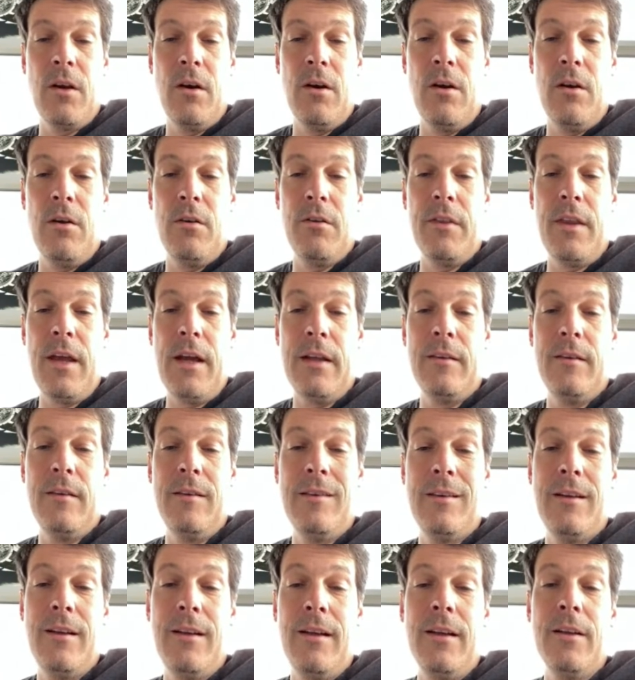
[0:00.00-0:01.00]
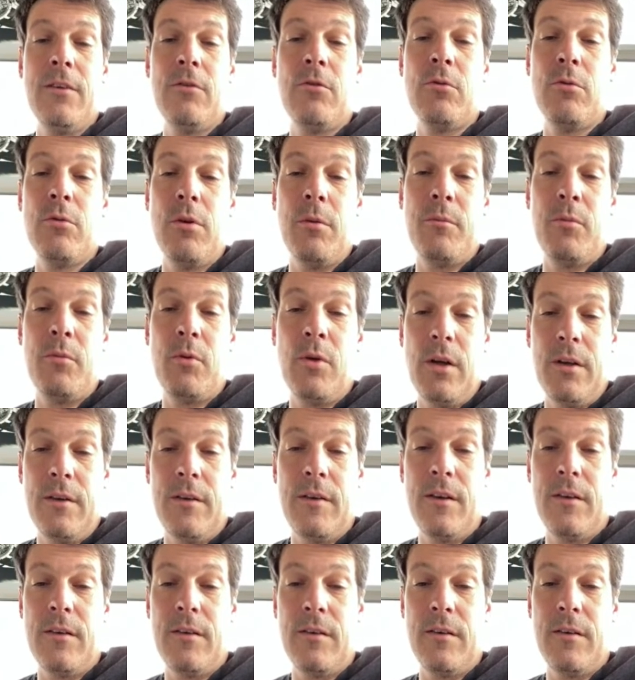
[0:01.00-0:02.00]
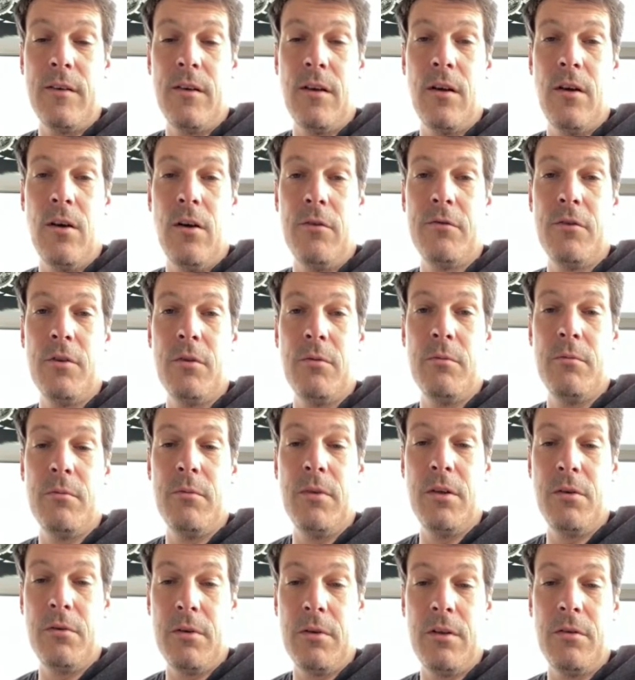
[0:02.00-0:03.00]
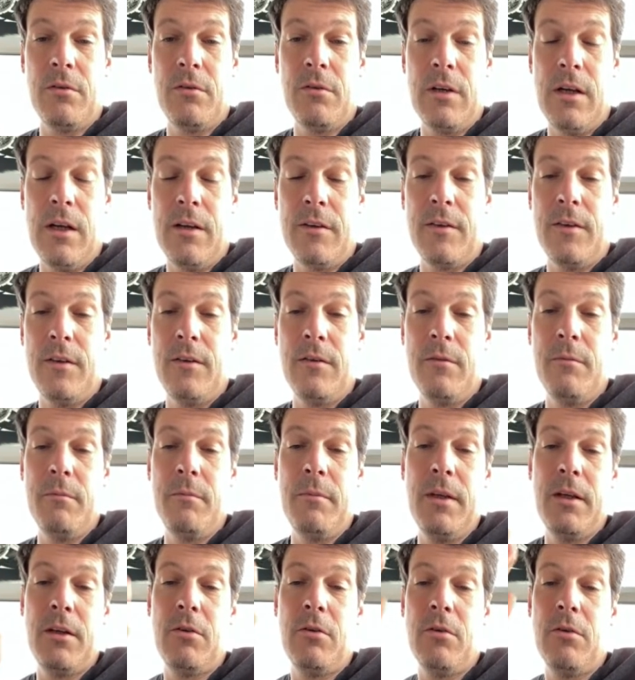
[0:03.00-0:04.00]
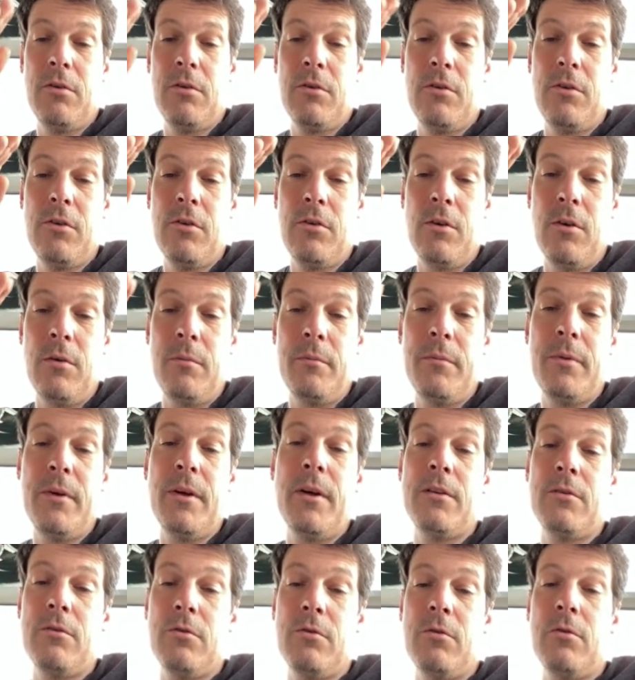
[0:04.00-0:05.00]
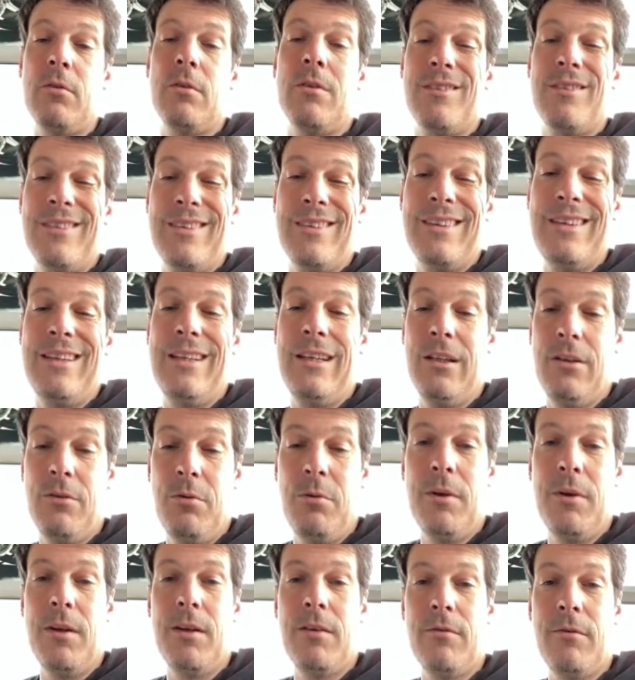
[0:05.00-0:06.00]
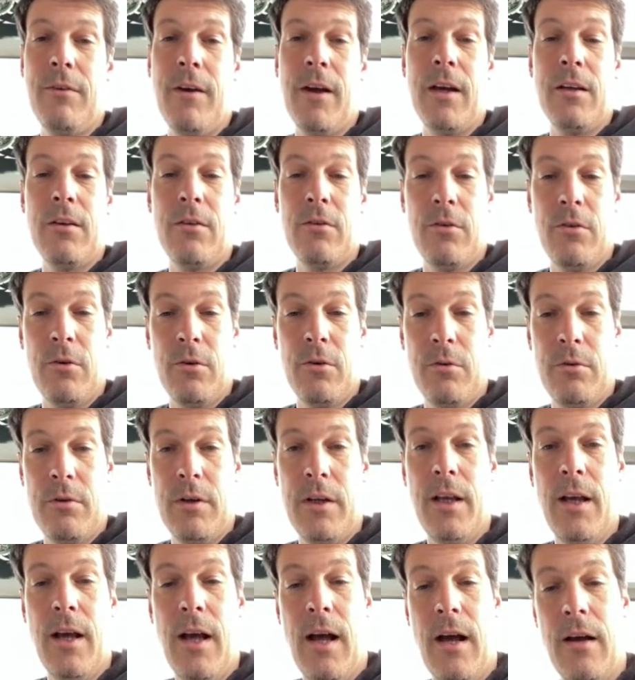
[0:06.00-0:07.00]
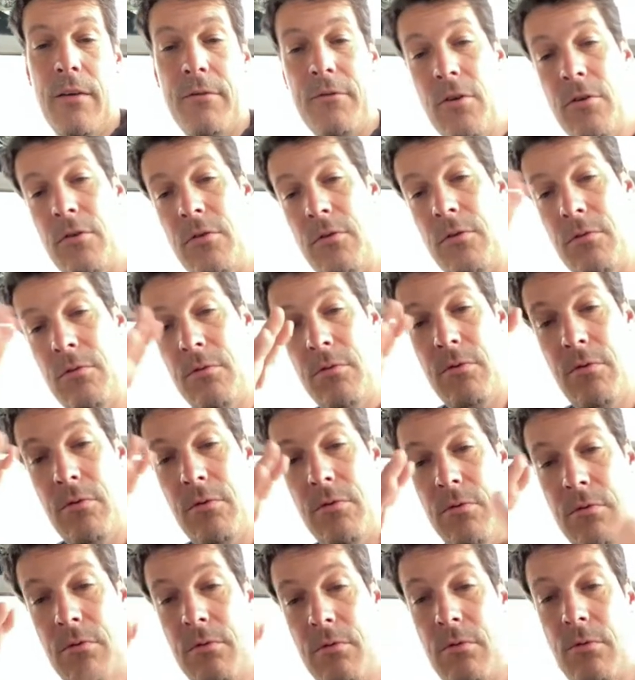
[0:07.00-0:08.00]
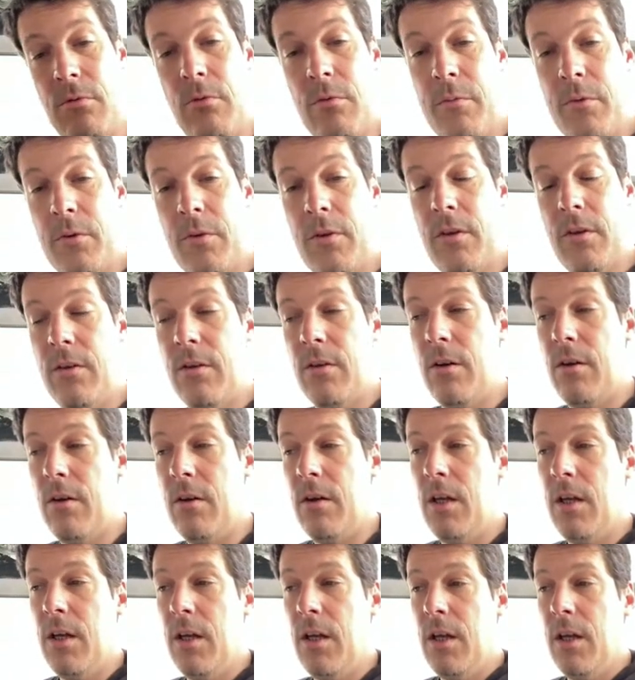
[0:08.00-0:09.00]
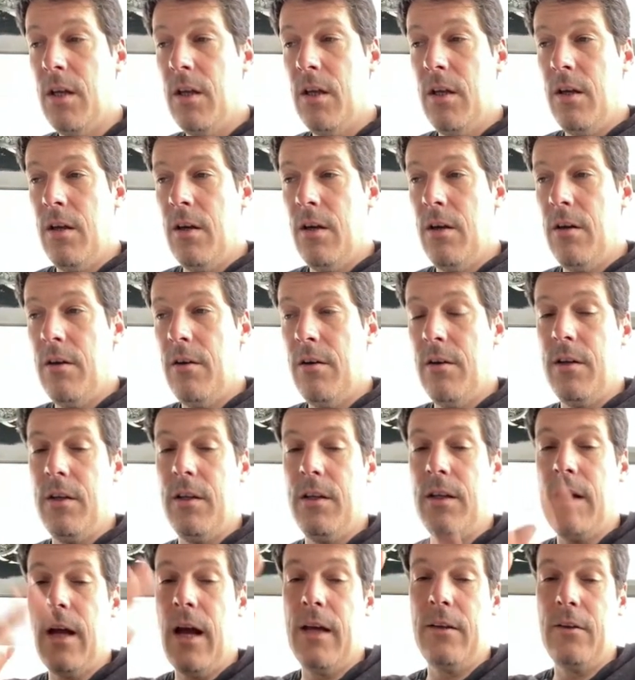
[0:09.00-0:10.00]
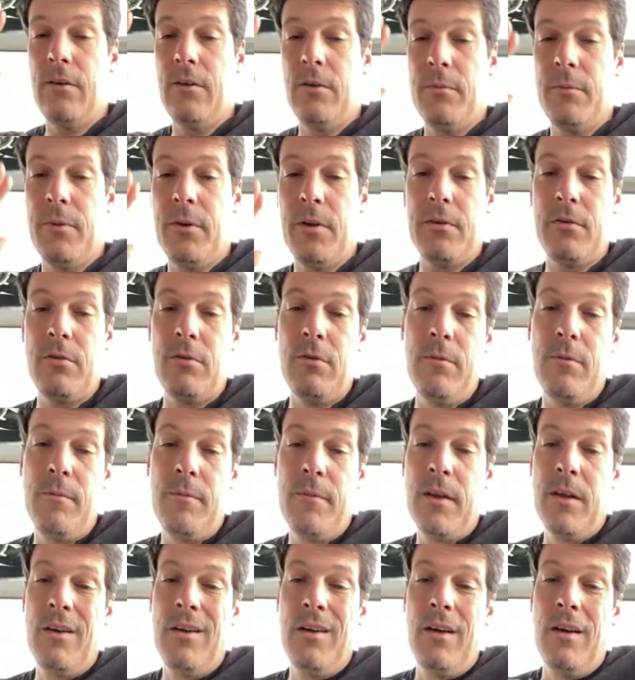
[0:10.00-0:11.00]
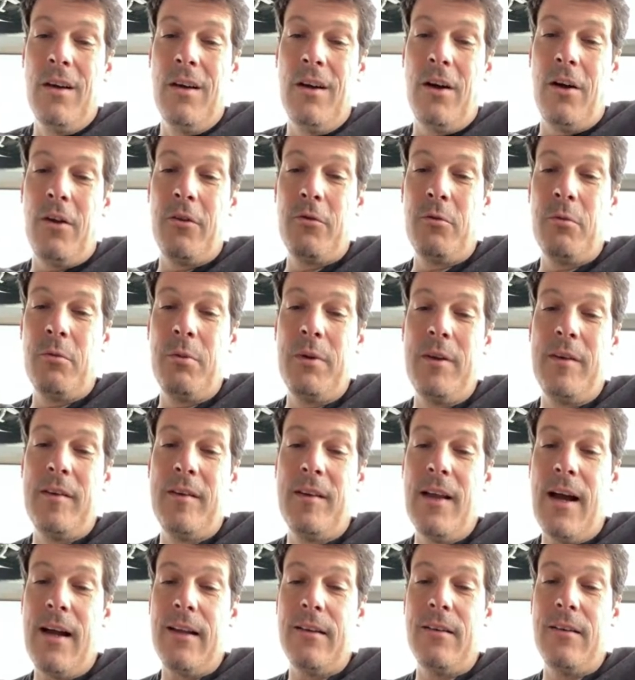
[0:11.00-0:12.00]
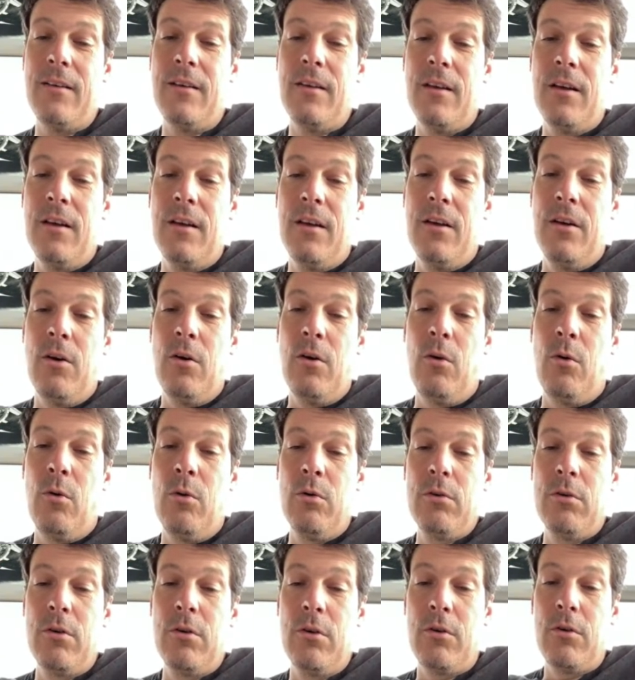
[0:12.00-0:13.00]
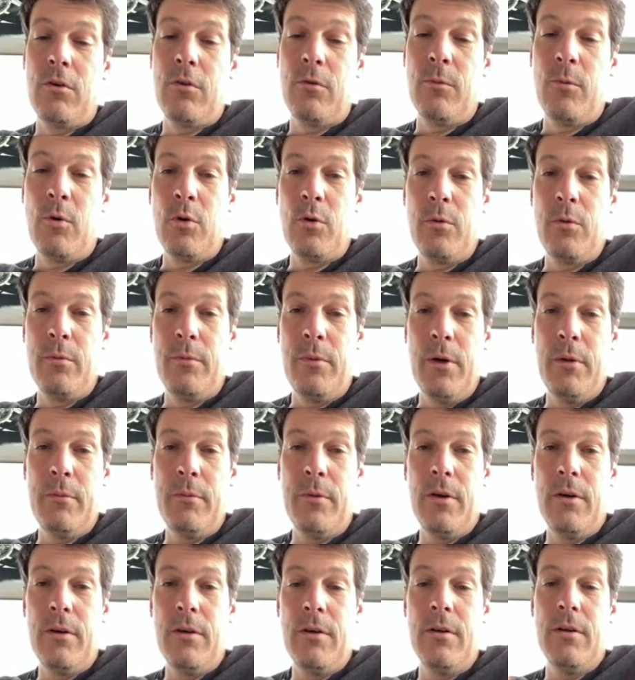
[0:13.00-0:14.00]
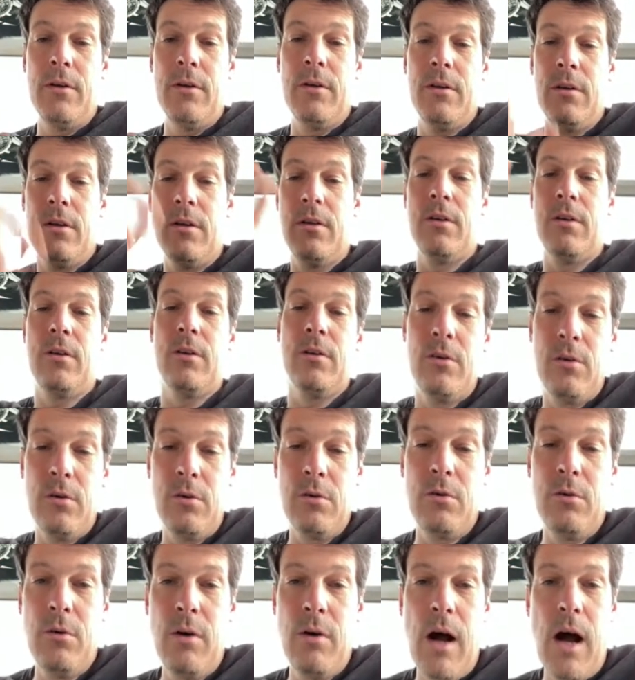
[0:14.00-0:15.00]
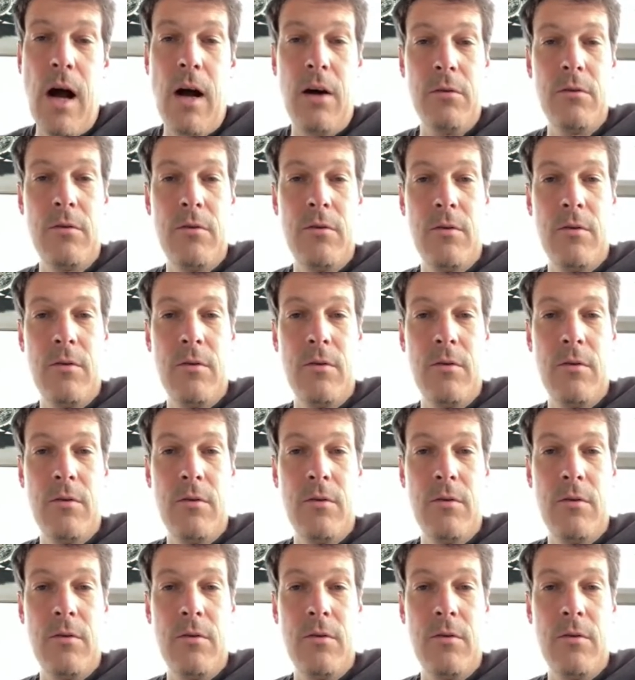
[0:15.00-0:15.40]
On that, it's linked to the process of the Murano glasses because the temperature decreases very slowly after you, you in mm. the in high temperature, and with that, all the small bubble go out.